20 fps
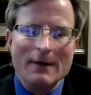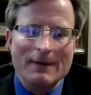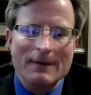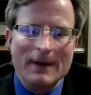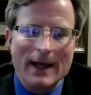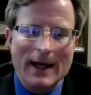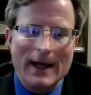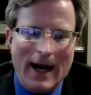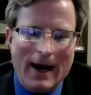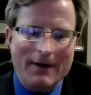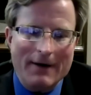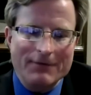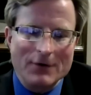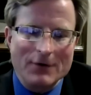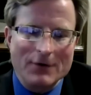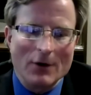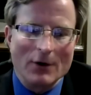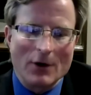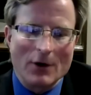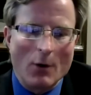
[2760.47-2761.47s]
that
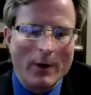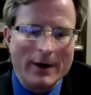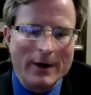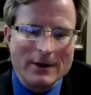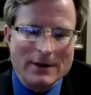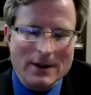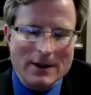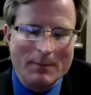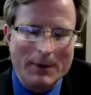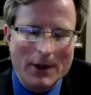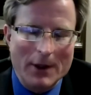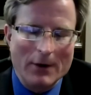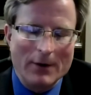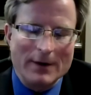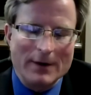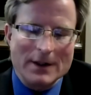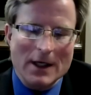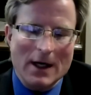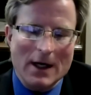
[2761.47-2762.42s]
after going some period of